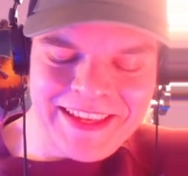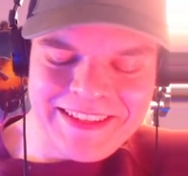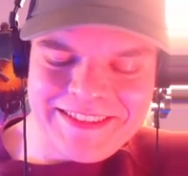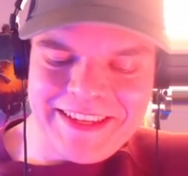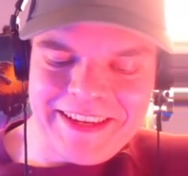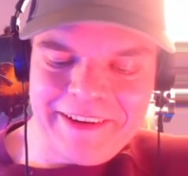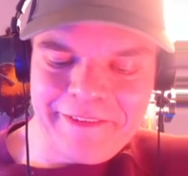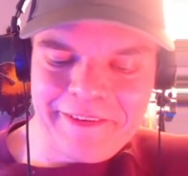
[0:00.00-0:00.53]
in
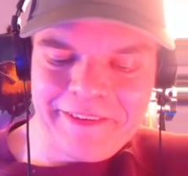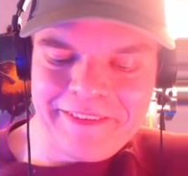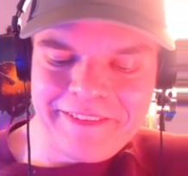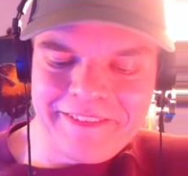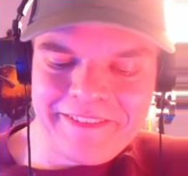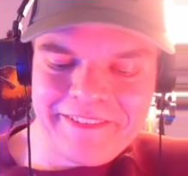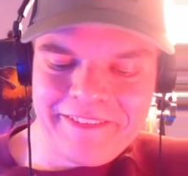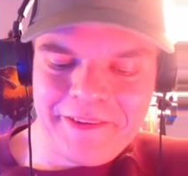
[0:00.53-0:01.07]
general
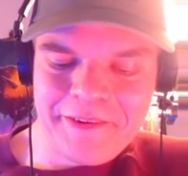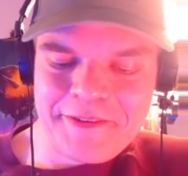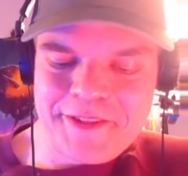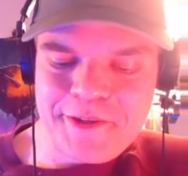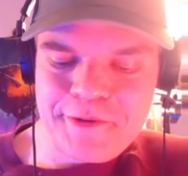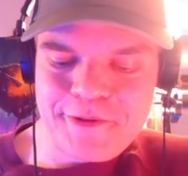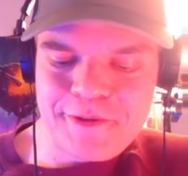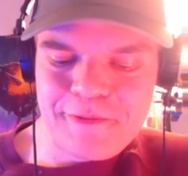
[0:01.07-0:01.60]
on
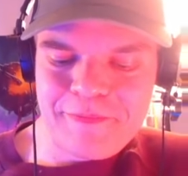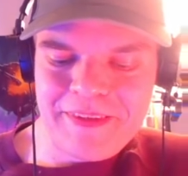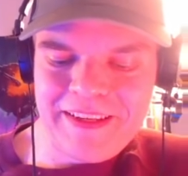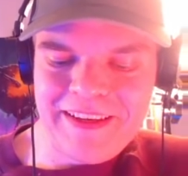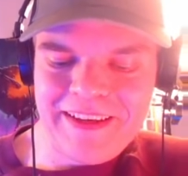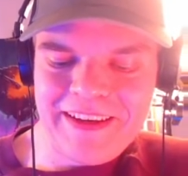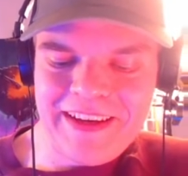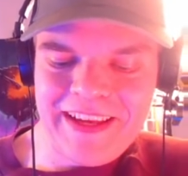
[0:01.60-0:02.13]
social
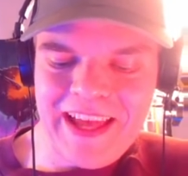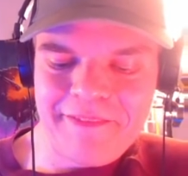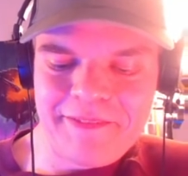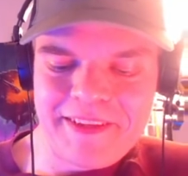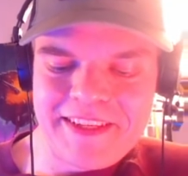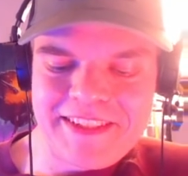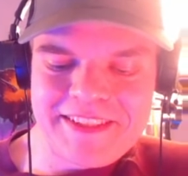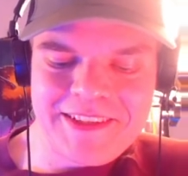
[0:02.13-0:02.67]
media I have
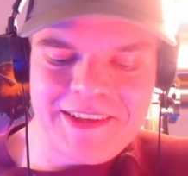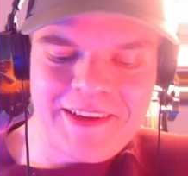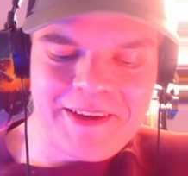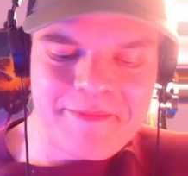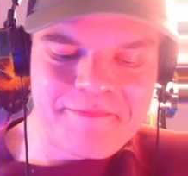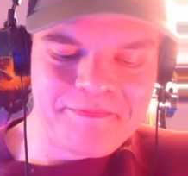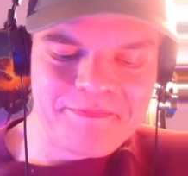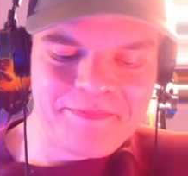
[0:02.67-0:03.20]
this
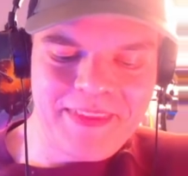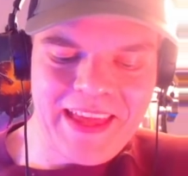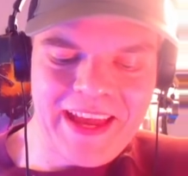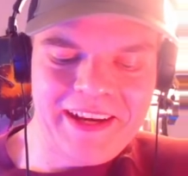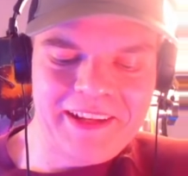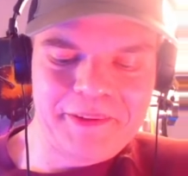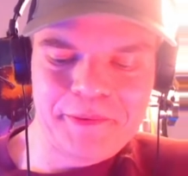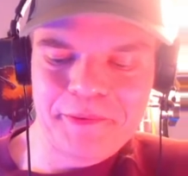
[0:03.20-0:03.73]

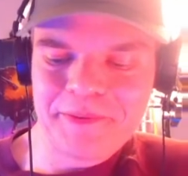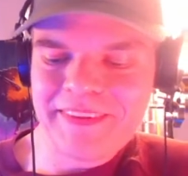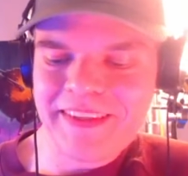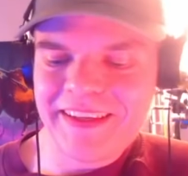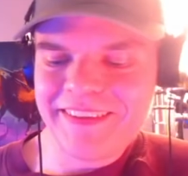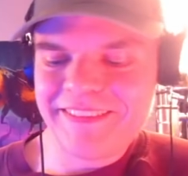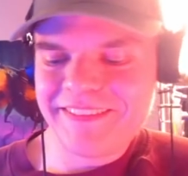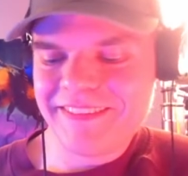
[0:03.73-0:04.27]
attitude
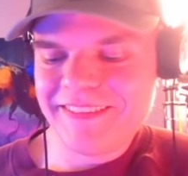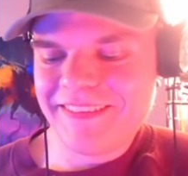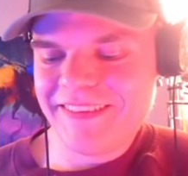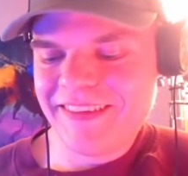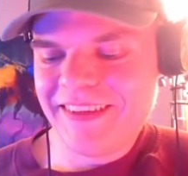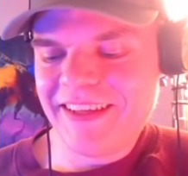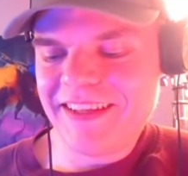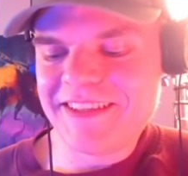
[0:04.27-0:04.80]
that
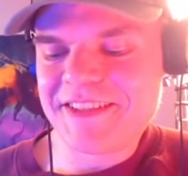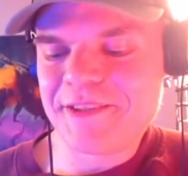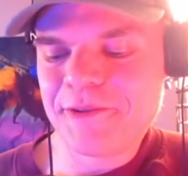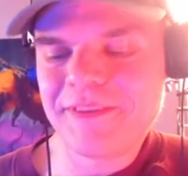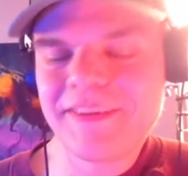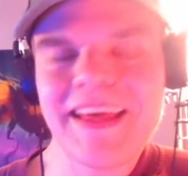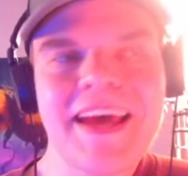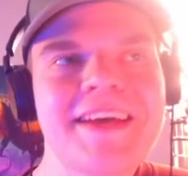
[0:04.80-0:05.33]
it's
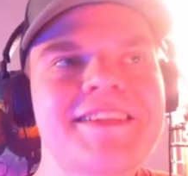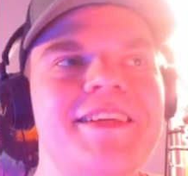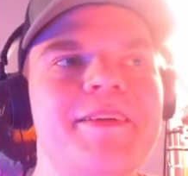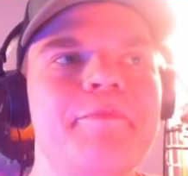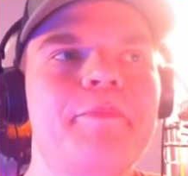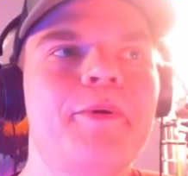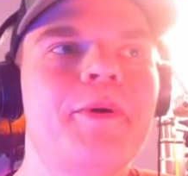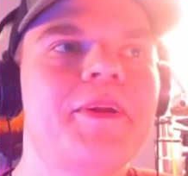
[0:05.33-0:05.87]
not as
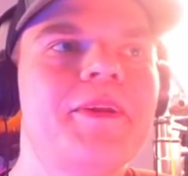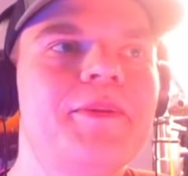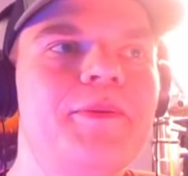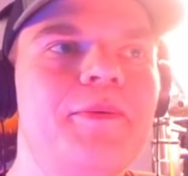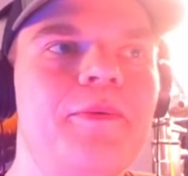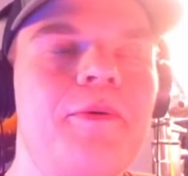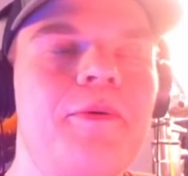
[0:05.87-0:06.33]
important to